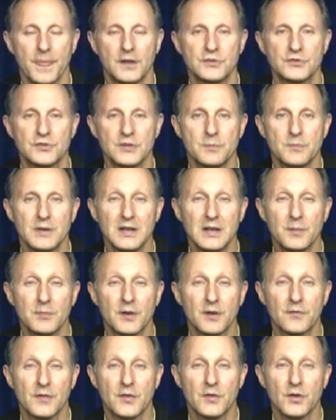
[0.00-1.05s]

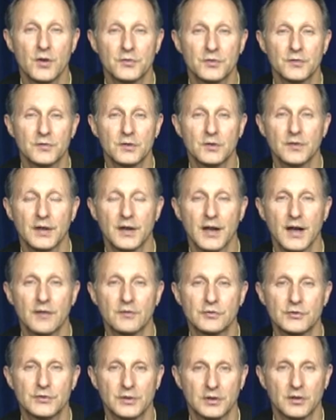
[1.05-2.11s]
Gymnema, for those of you that have
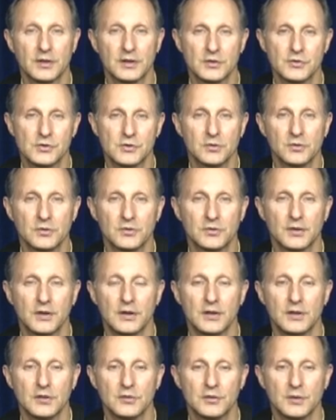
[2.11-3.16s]
sugar issues,
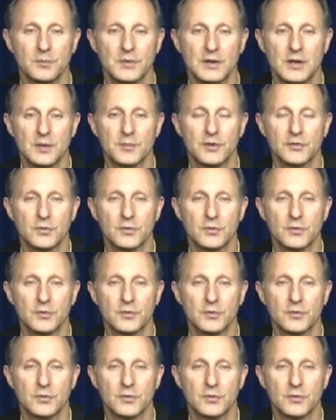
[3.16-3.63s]
gymnema